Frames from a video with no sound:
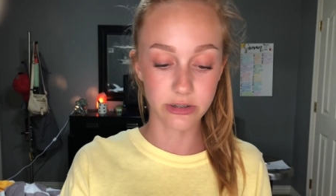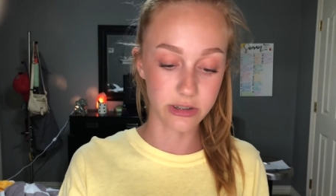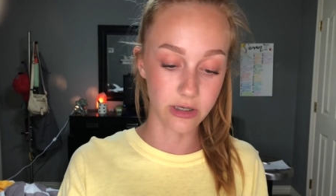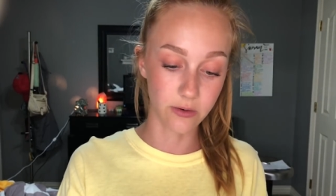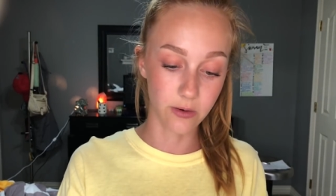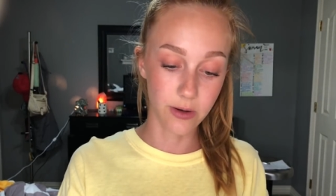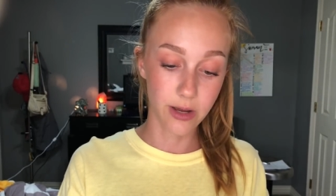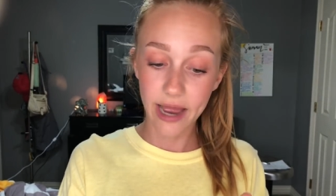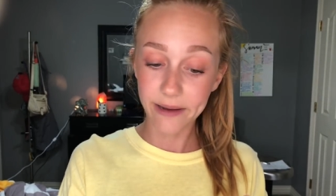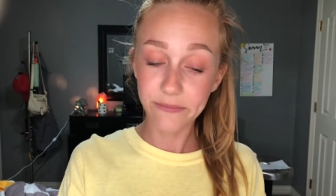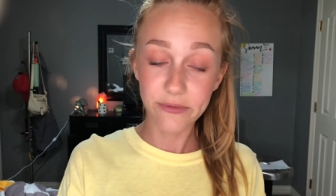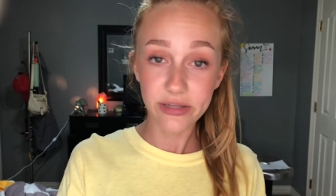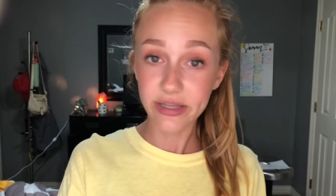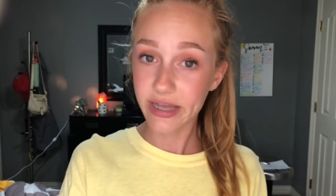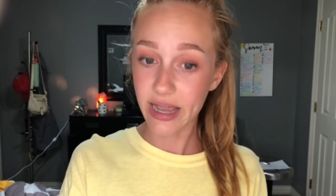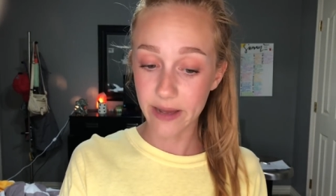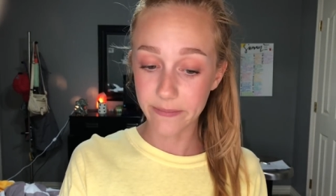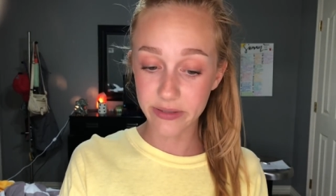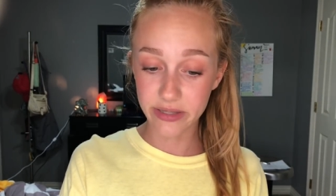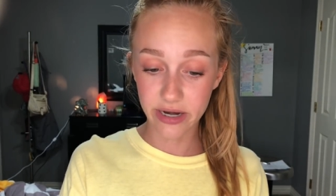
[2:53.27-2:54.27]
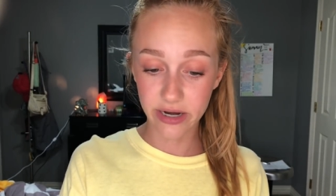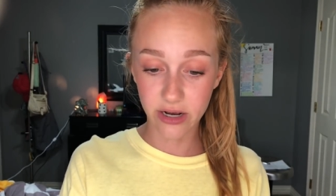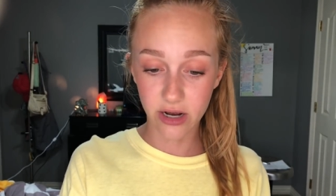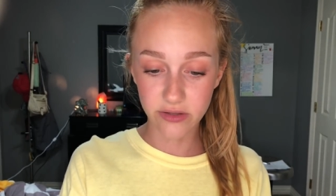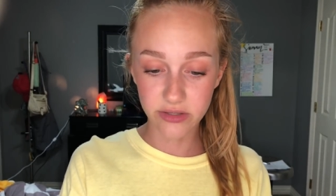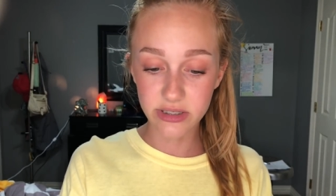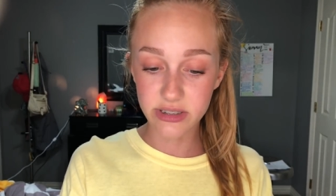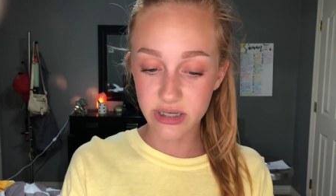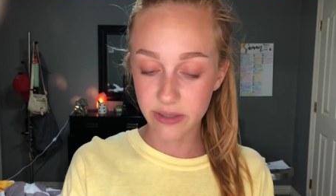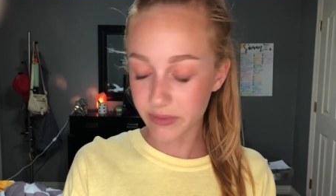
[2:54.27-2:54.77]
So I'm really happy that I
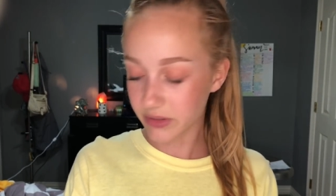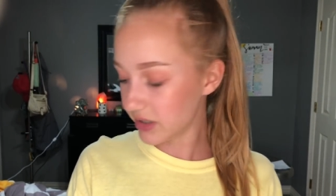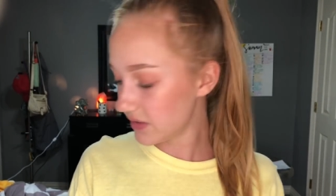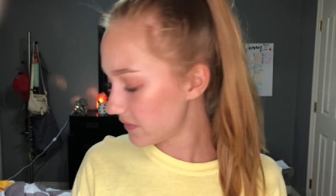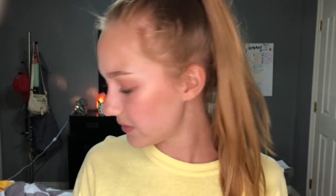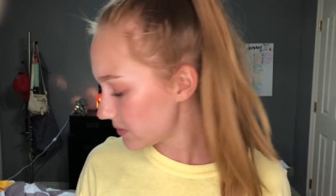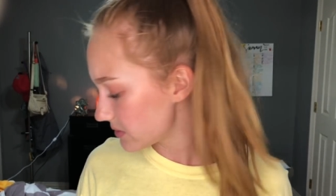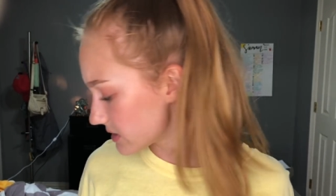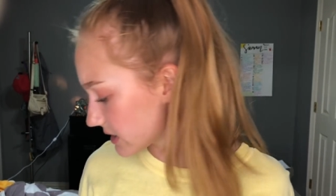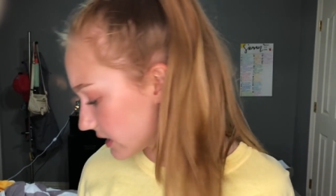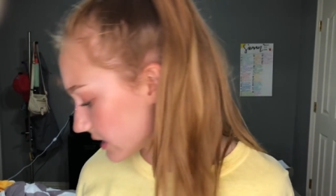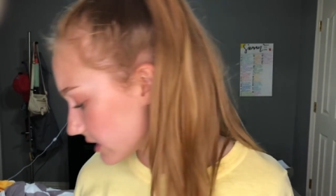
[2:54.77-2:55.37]
got this. I believe it was